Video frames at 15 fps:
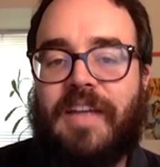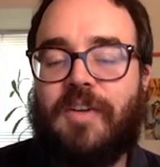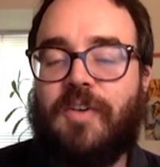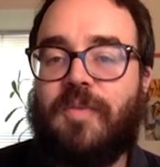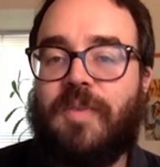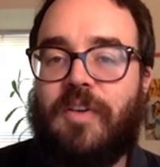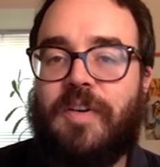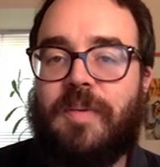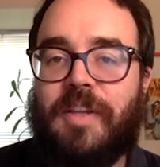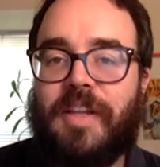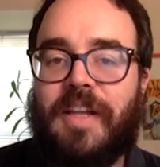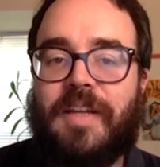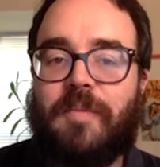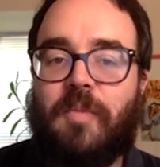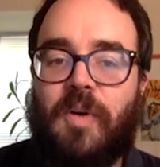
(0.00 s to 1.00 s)
a local
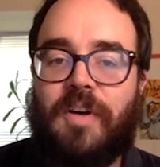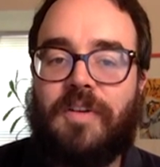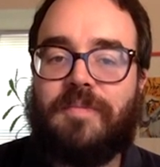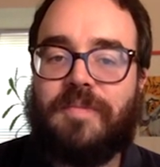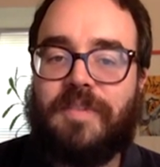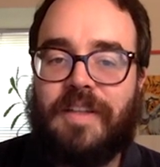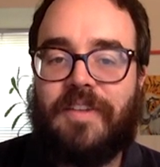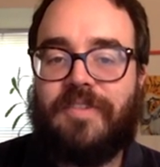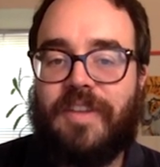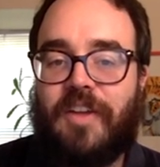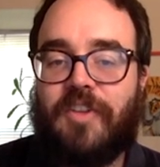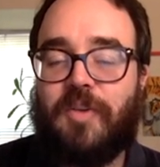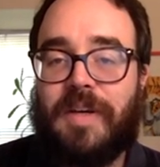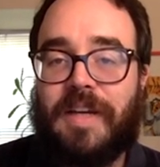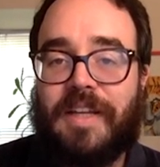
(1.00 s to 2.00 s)
variable anymore, at least
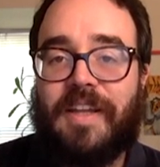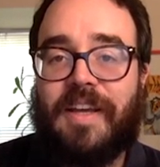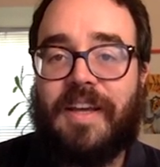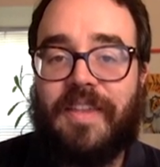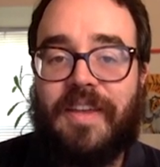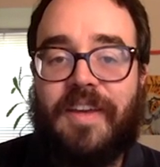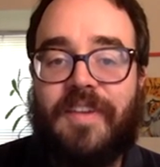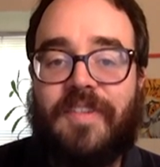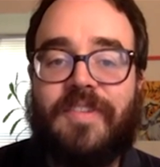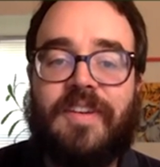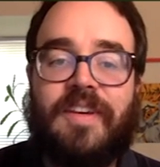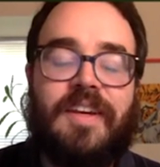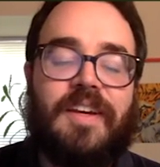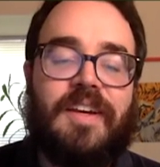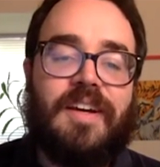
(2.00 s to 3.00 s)
not doing it like this,